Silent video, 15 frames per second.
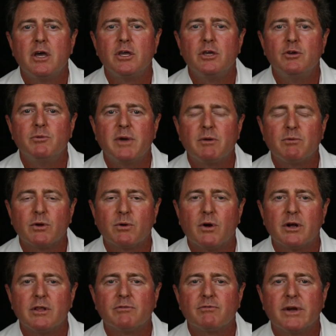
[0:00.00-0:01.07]
You may
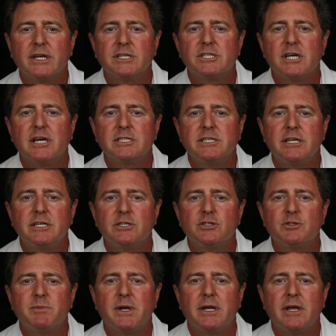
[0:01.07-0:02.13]
require the franchisee
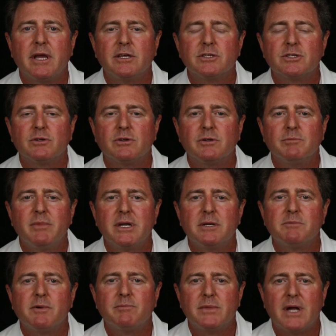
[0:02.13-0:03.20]
to spend a certain
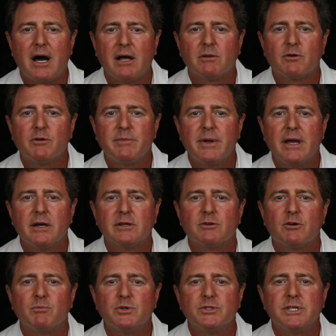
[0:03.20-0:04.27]
minimum dollar amount
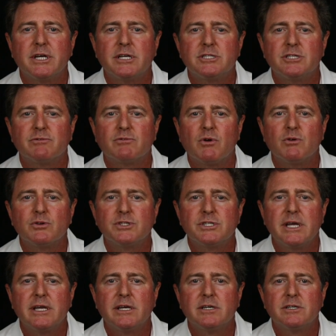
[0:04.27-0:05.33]
or percentage of gross
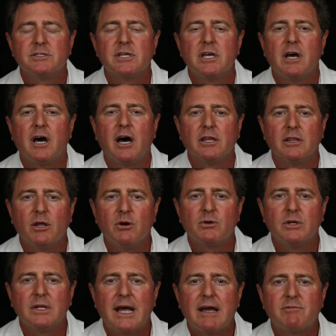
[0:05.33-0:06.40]
sales on
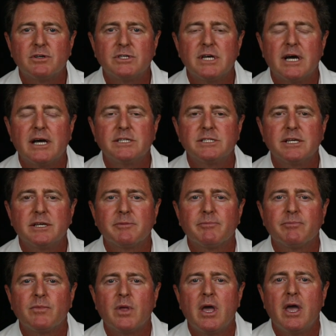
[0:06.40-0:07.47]
local advertising.
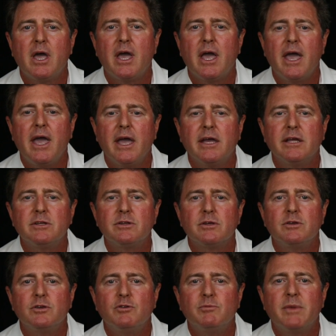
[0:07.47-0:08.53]
And
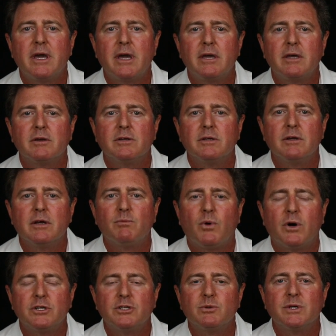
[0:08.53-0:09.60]
you may
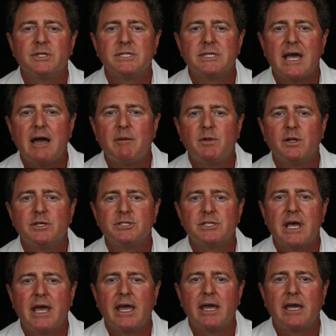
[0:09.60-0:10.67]
want to establish
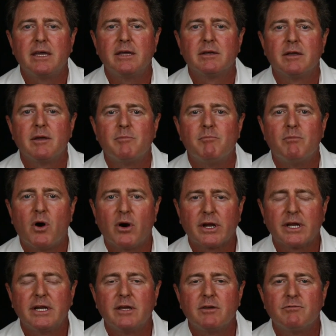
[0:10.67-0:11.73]
a
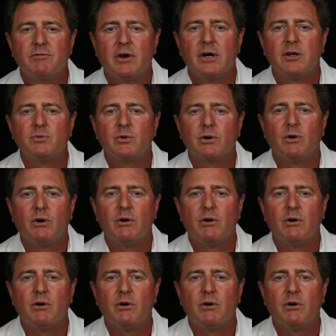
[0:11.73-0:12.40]
marketing fund where